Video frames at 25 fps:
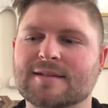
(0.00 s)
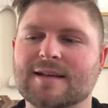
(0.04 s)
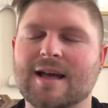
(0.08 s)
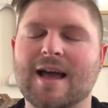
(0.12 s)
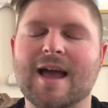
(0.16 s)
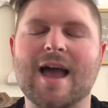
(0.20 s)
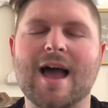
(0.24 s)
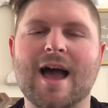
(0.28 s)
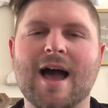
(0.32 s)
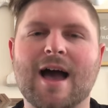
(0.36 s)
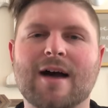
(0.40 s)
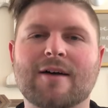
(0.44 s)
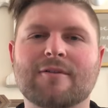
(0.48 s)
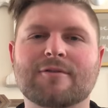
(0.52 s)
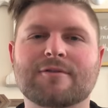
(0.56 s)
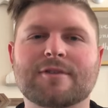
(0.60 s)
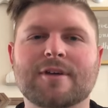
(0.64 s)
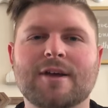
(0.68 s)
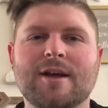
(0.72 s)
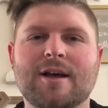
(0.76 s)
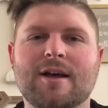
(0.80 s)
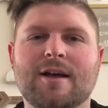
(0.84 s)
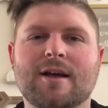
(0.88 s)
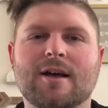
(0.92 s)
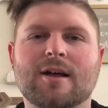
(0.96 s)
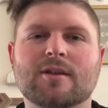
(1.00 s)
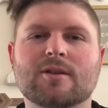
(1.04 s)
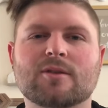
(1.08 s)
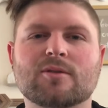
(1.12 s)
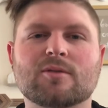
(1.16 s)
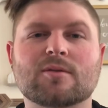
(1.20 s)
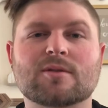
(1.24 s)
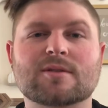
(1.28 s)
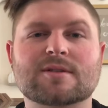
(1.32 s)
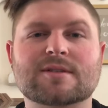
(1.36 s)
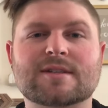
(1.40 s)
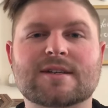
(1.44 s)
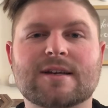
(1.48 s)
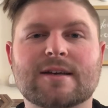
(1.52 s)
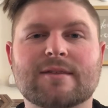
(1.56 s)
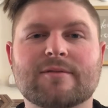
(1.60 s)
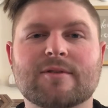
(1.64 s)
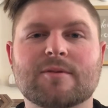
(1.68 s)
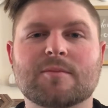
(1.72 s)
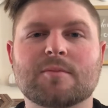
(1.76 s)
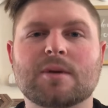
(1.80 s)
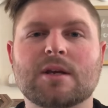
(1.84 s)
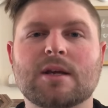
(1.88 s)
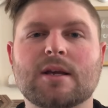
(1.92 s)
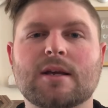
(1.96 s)
I have, the Lord's
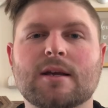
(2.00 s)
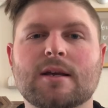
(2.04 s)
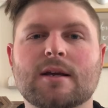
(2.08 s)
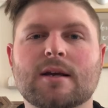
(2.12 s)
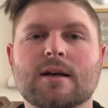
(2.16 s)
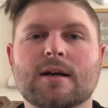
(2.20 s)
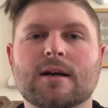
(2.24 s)
given me